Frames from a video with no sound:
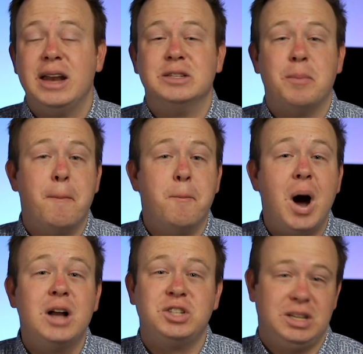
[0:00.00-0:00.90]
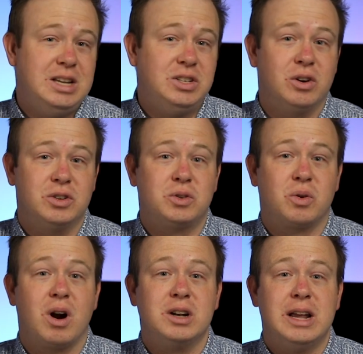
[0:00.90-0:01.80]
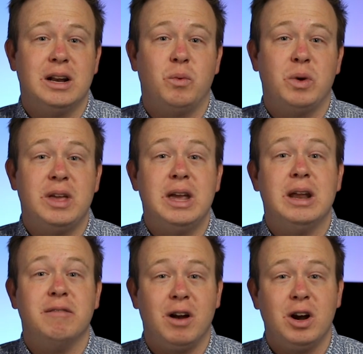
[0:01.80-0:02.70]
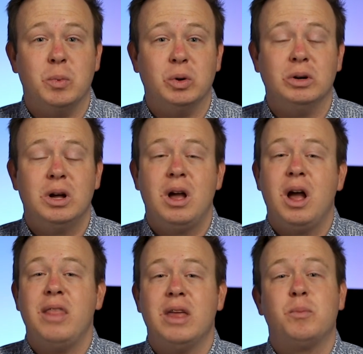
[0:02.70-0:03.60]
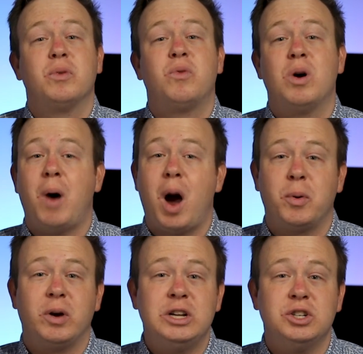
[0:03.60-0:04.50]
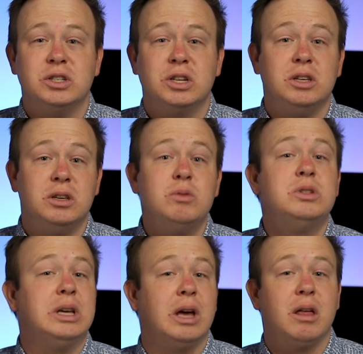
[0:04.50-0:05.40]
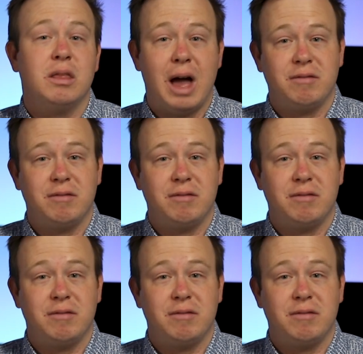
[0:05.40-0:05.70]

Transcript: is much easier to store our data within a variable and then perform operations using that